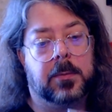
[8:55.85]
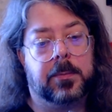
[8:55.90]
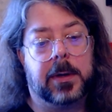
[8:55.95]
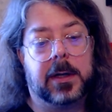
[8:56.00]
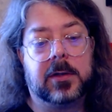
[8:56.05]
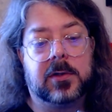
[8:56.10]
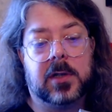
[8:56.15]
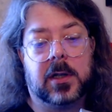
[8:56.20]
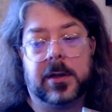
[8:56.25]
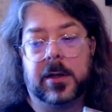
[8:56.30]

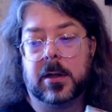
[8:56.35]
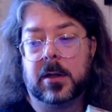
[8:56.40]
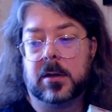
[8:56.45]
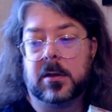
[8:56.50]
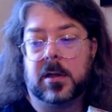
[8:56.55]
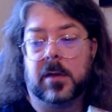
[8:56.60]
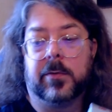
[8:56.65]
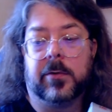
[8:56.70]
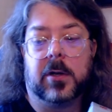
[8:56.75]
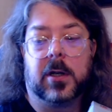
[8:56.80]
based on the
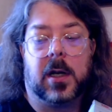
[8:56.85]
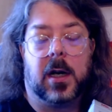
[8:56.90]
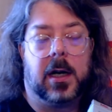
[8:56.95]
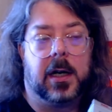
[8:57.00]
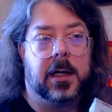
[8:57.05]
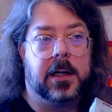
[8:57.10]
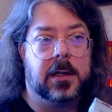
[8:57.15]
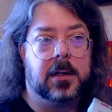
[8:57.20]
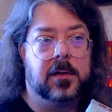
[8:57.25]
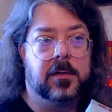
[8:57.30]
different
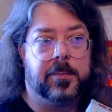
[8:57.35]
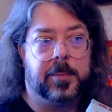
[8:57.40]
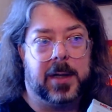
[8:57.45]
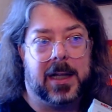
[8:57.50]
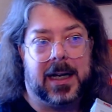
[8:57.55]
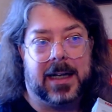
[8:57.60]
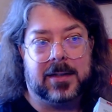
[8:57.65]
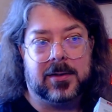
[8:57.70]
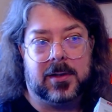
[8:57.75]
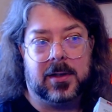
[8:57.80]
kind of
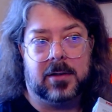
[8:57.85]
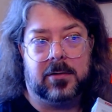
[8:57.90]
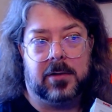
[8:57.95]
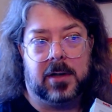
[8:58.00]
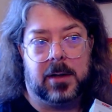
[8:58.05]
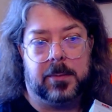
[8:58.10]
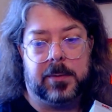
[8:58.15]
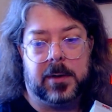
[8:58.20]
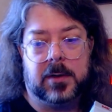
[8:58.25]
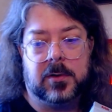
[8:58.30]
plastic
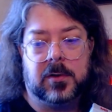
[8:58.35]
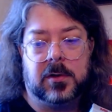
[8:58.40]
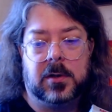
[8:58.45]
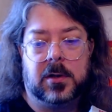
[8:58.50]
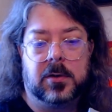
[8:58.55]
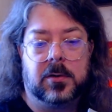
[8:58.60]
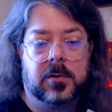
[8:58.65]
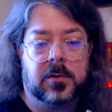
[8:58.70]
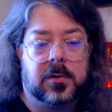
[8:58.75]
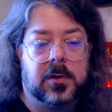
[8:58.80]
wrap that's
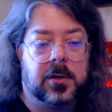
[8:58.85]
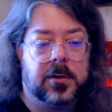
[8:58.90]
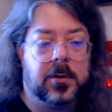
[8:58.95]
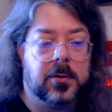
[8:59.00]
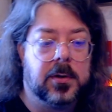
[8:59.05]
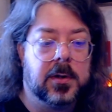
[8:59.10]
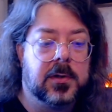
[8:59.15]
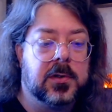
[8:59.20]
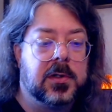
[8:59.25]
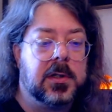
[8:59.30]
used, although
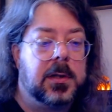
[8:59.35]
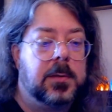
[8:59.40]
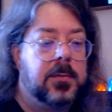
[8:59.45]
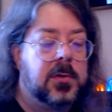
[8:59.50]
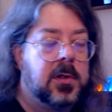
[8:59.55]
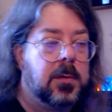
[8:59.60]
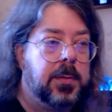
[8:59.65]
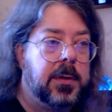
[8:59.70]
this seems to be the